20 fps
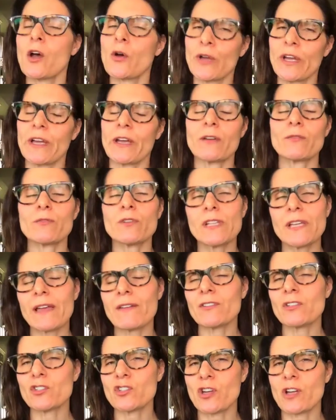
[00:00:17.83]
Okay, I really
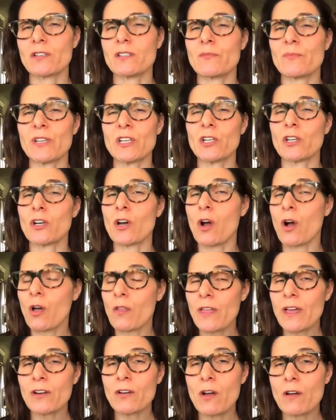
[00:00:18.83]
haven't chugged a beer
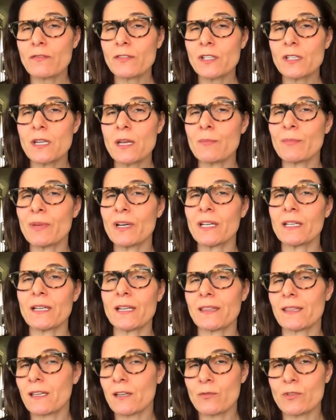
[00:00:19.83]
all that often, but
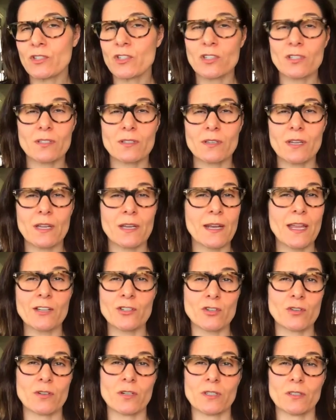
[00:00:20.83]
I think it was just a
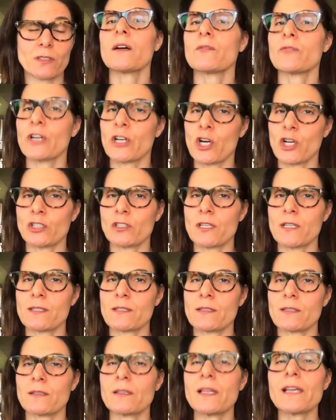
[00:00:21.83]
natural.
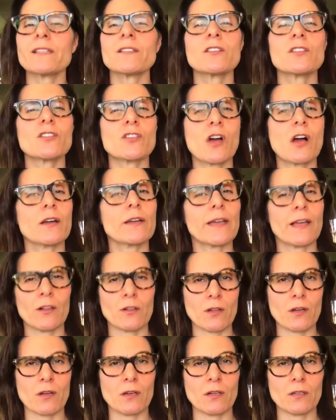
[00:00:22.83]
Regardless, let's talk
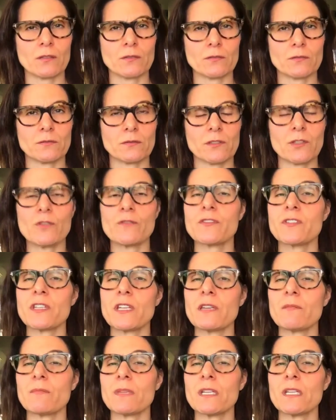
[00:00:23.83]
alcohol. You've
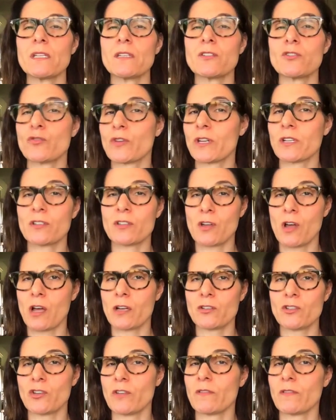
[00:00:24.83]
seen me drink a
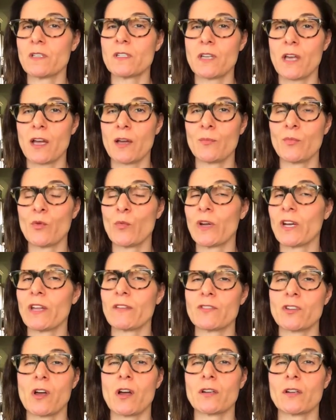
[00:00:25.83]
scotch in the tub when
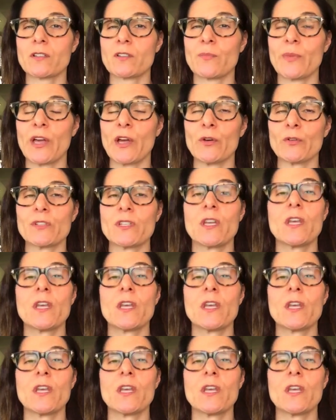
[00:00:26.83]
I've talked about